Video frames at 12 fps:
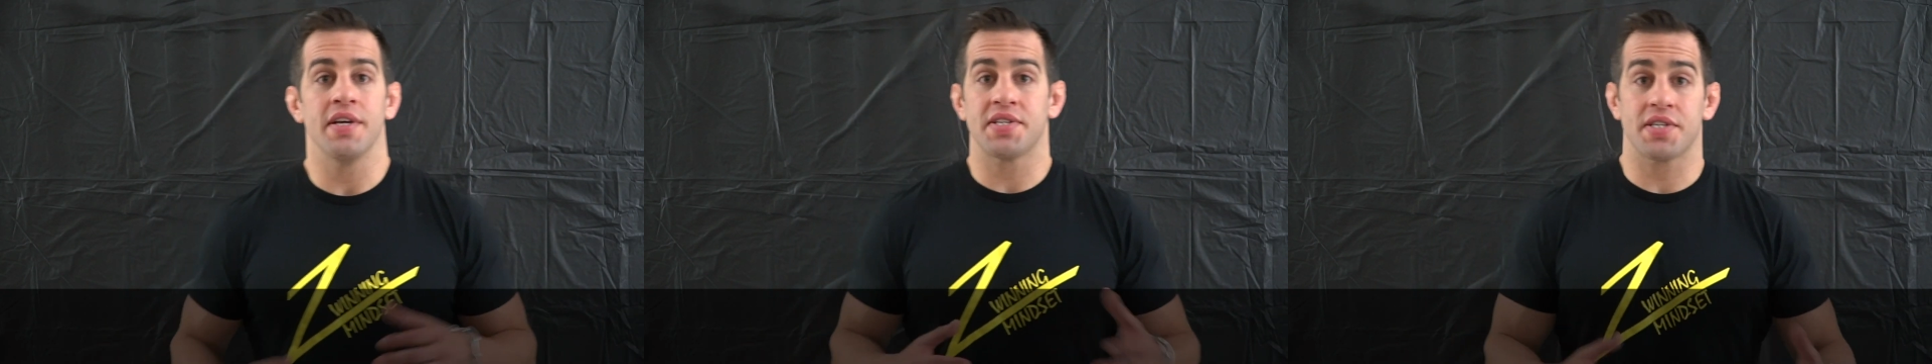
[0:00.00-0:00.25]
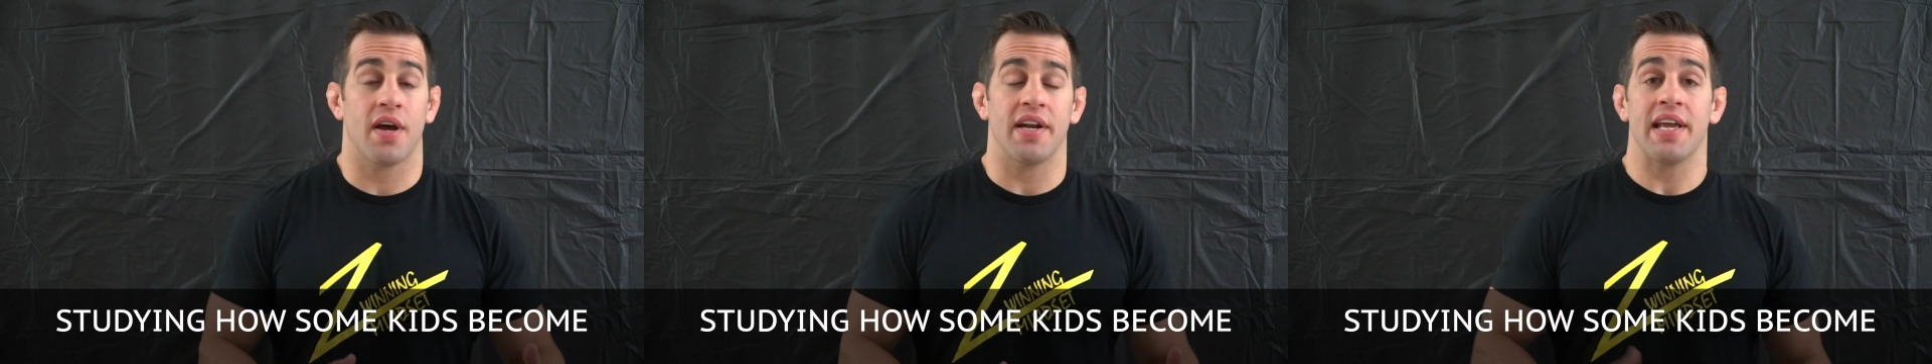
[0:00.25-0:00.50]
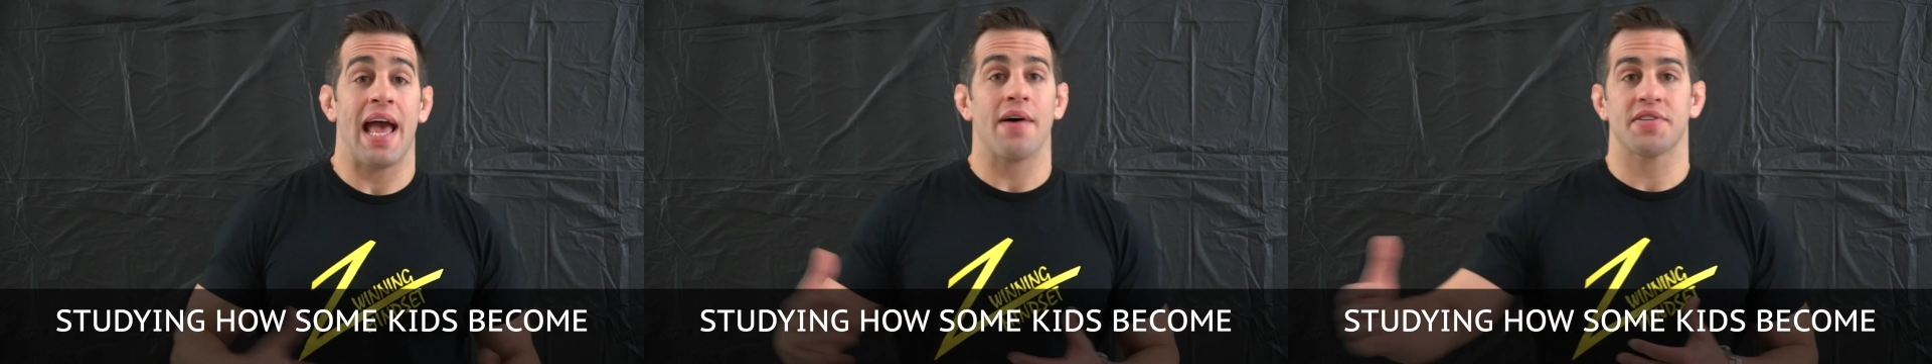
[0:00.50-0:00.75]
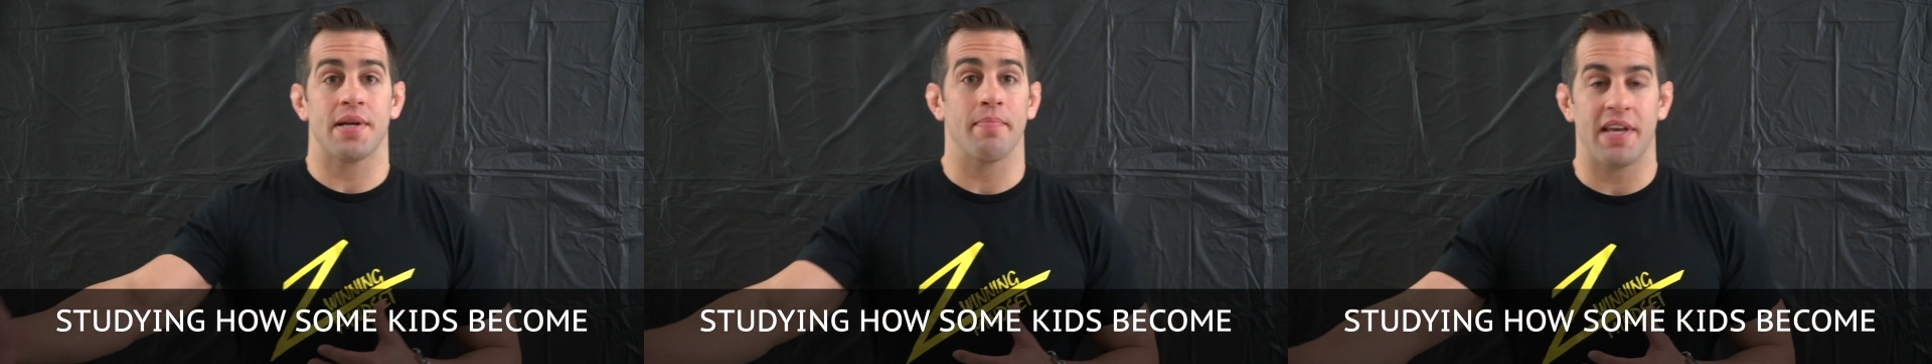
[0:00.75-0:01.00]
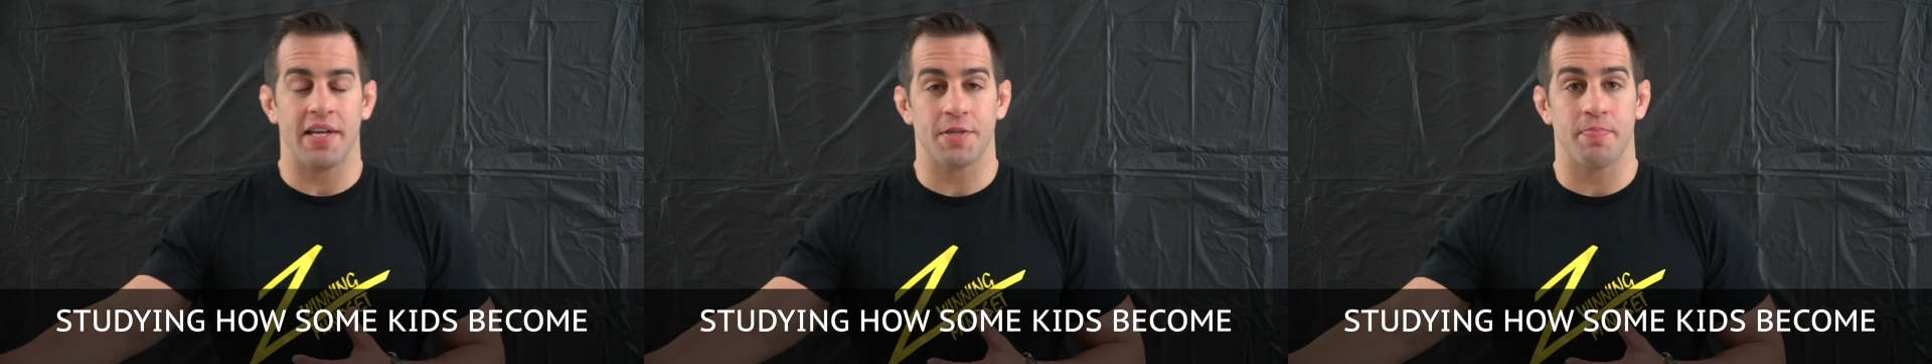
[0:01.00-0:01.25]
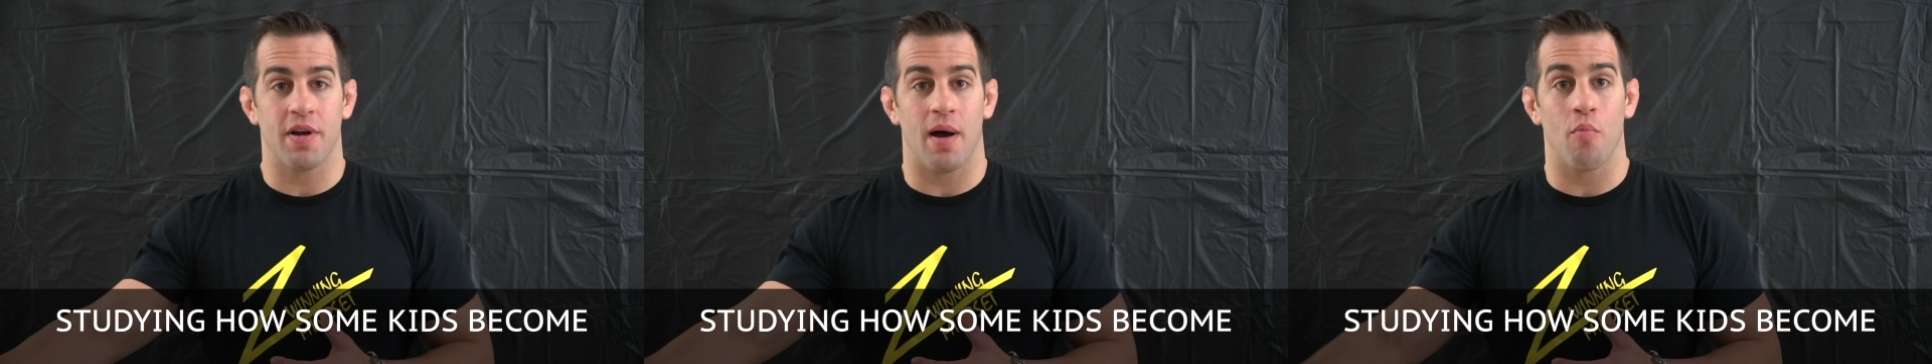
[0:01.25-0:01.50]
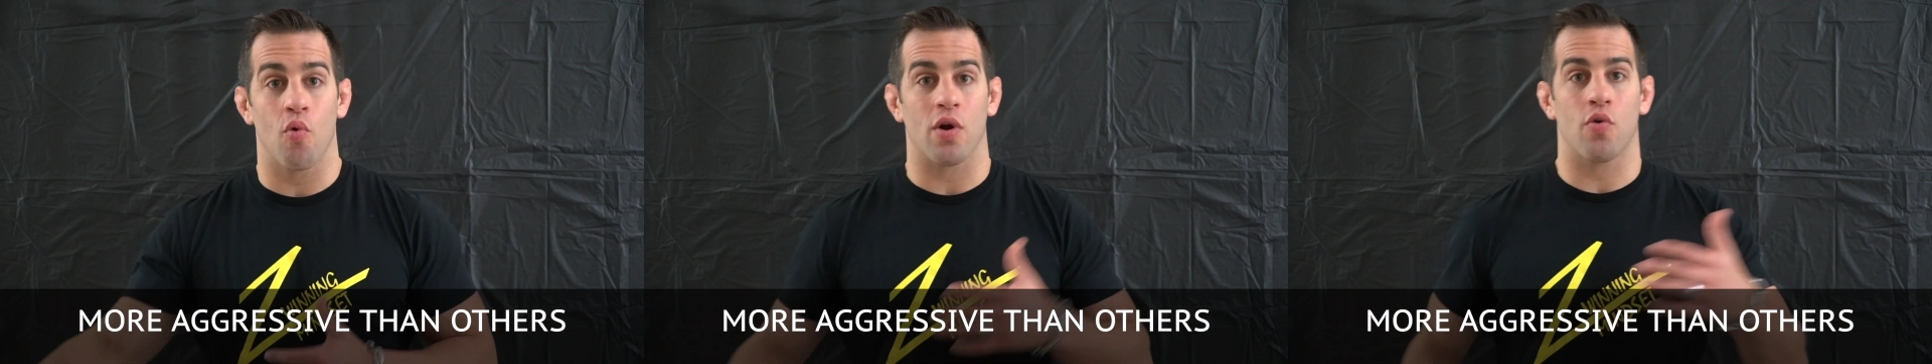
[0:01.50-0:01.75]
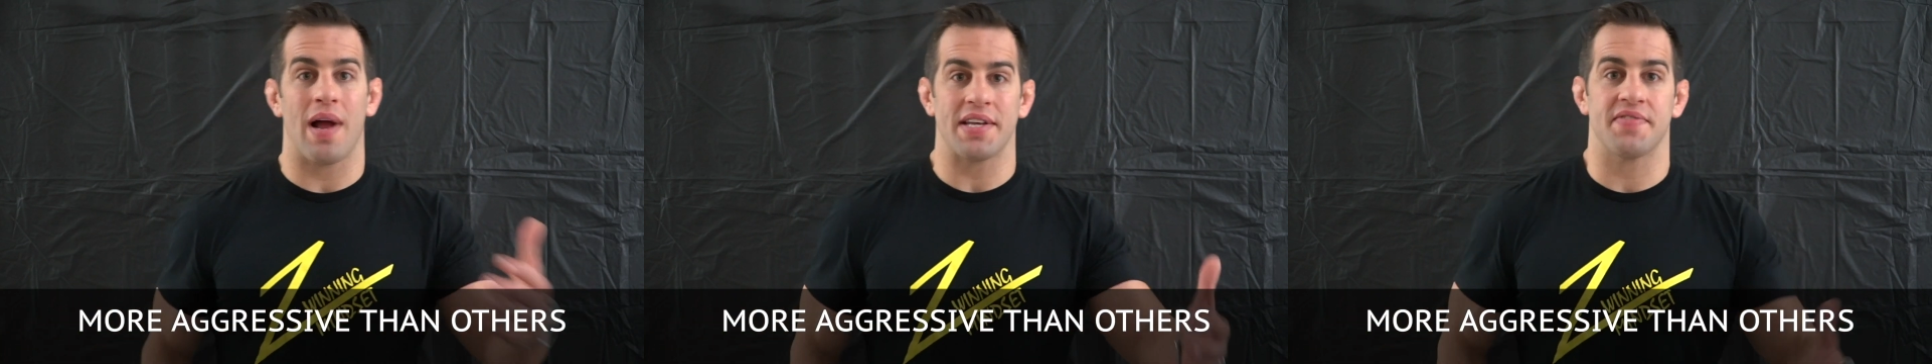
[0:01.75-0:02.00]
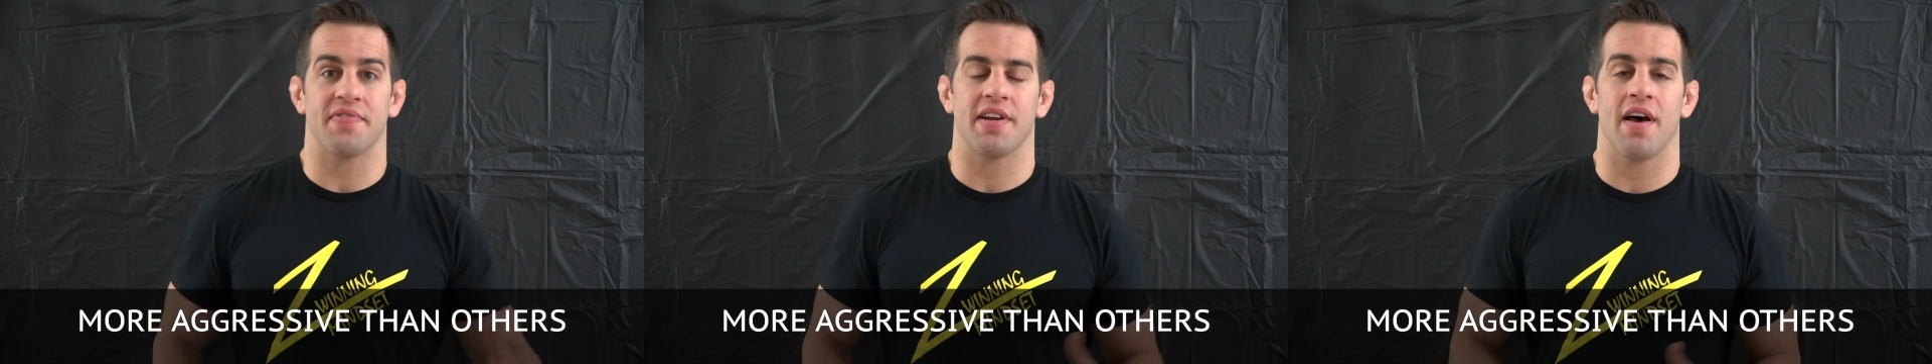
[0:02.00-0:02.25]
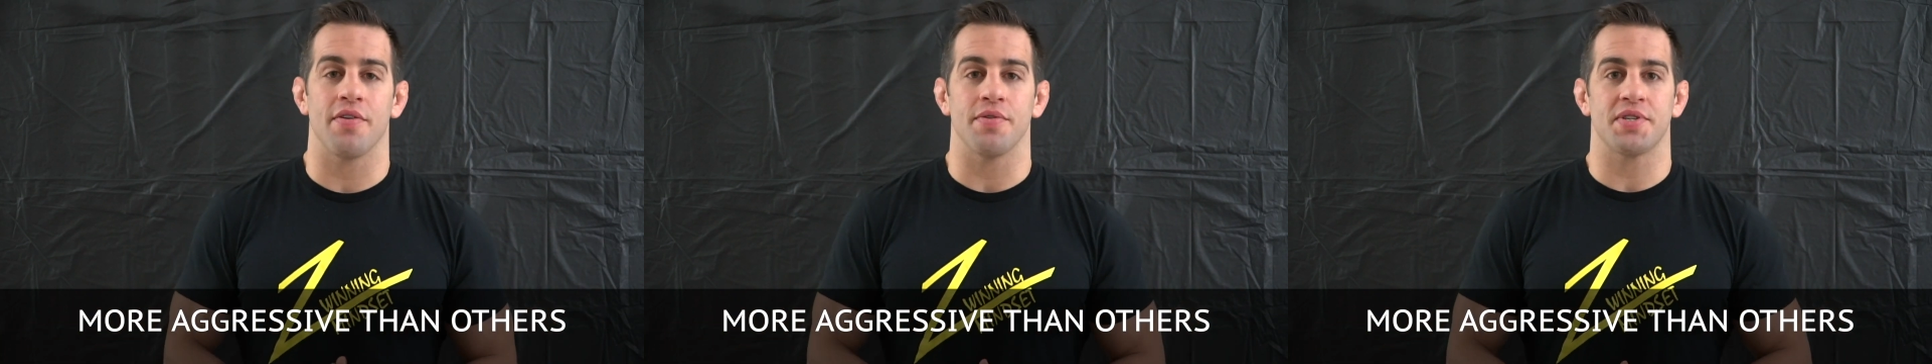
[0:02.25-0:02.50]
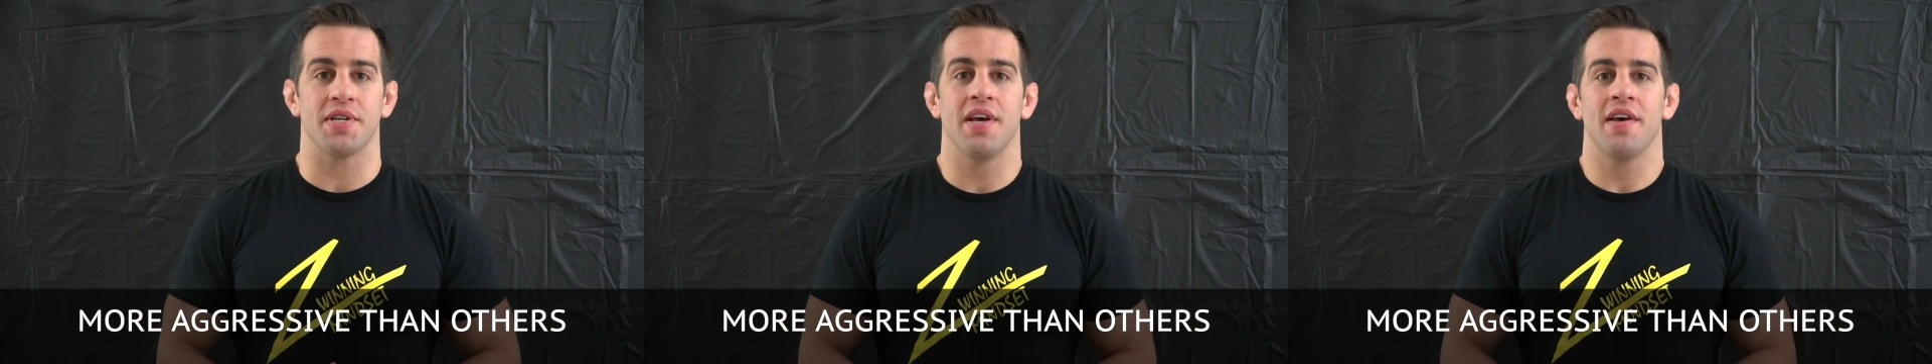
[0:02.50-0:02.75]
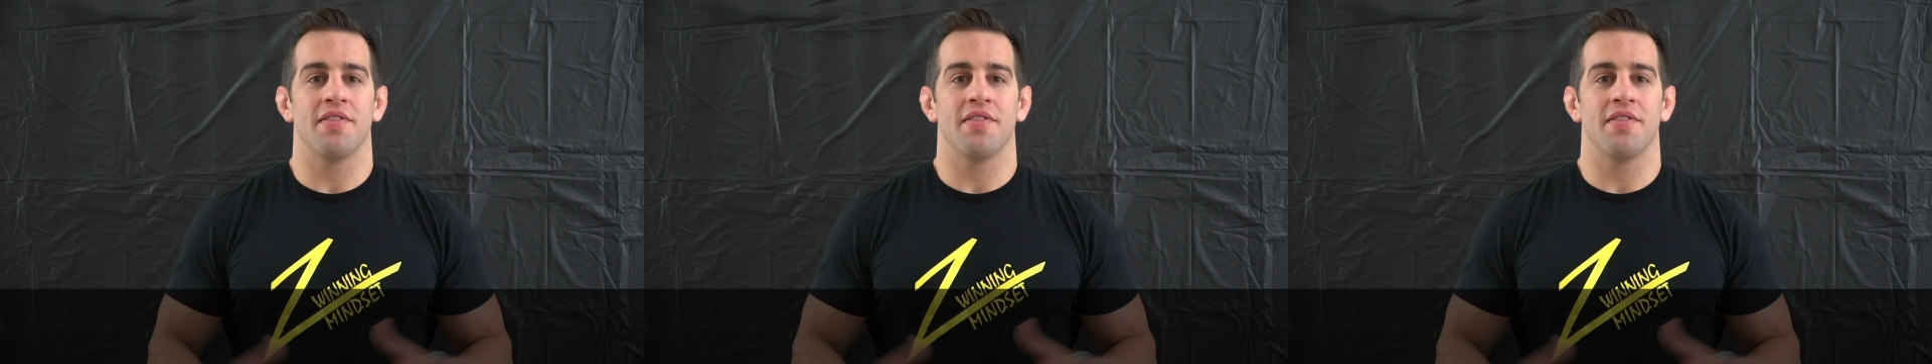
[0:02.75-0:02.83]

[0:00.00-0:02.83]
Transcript: studying how some kids become more aggressive than others.